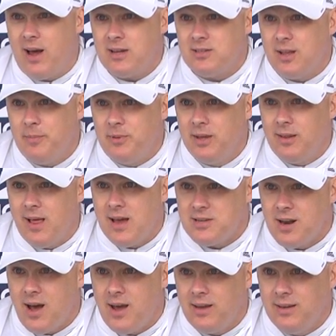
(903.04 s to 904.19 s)
I slept in
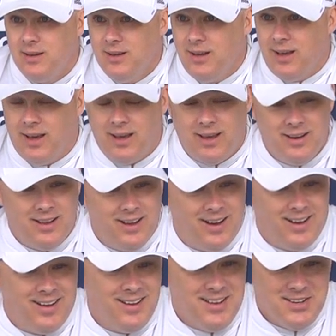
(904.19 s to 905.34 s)
last night and
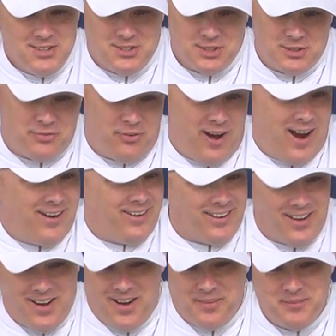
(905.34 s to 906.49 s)
just fired
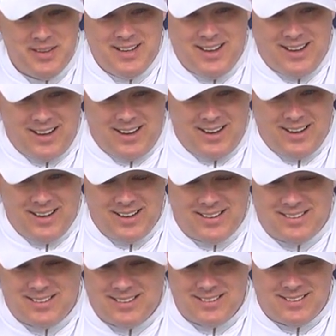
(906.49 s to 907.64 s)
up
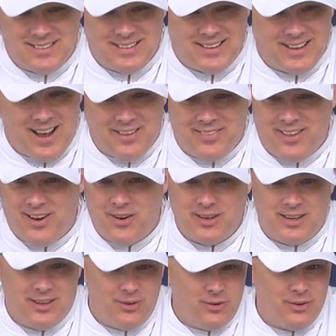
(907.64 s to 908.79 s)
to get out there
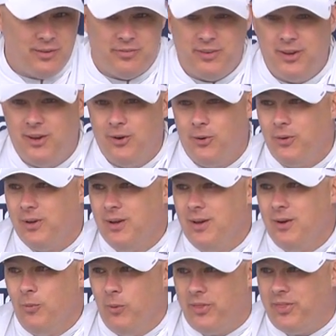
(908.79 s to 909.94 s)
and get on the field
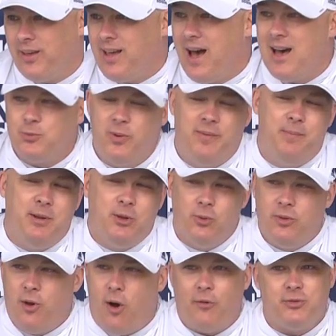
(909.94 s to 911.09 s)
with the guys. We've been
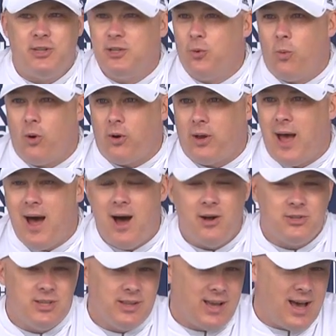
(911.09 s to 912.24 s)
doing the off-season
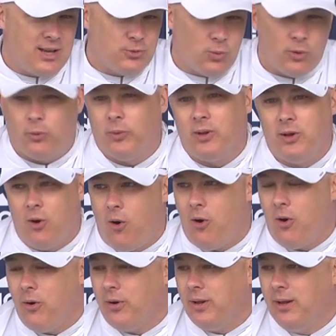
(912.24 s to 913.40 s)
workouts, and the guys work really
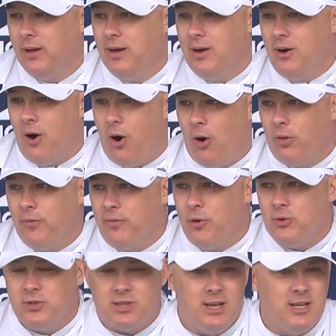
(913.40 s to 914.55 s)
hard and all of
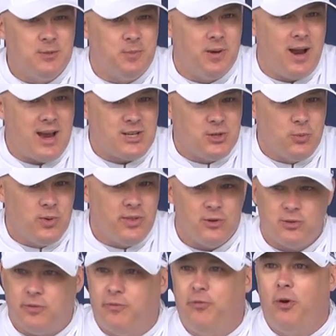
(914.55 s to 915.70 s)
those things. But actually, when
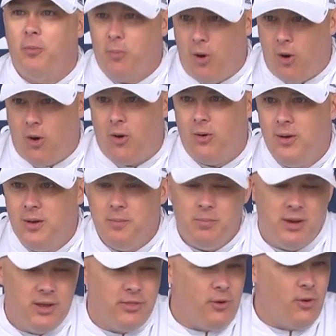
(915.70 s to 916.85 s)
there's a football
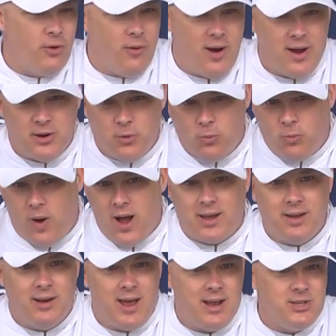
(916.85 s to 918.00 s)
being thrown around and you're
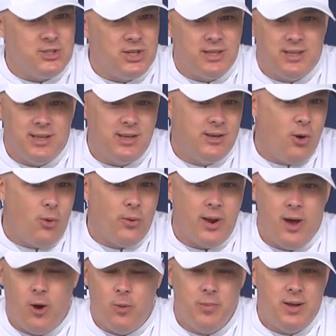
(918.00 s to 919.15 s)
rocking that GT gold
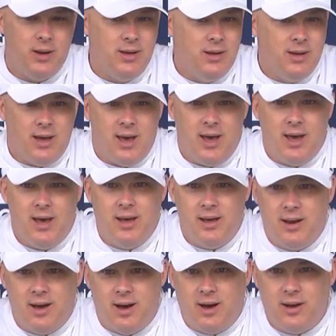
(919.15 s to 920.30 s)
helmet
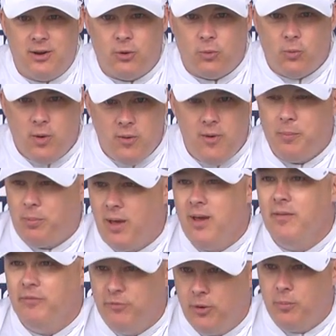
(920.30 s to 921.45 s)
and you're running around
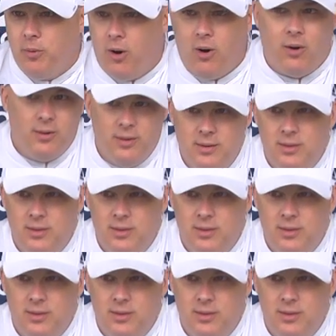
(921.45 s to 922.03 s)
playing football,